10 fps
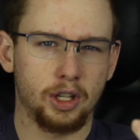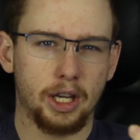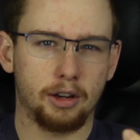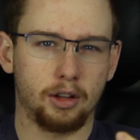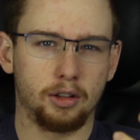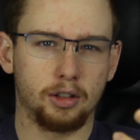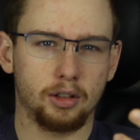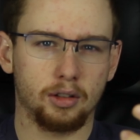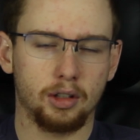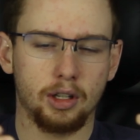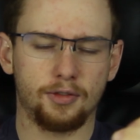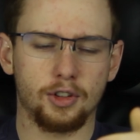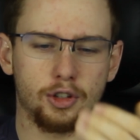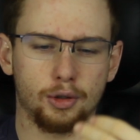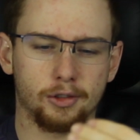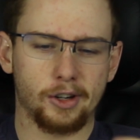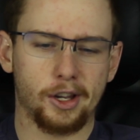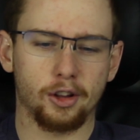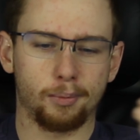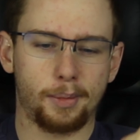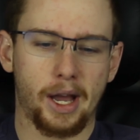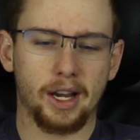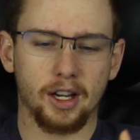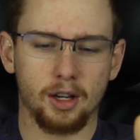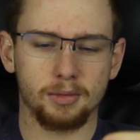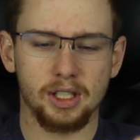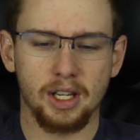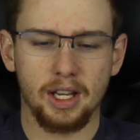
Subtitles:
And if you're doing regular backups,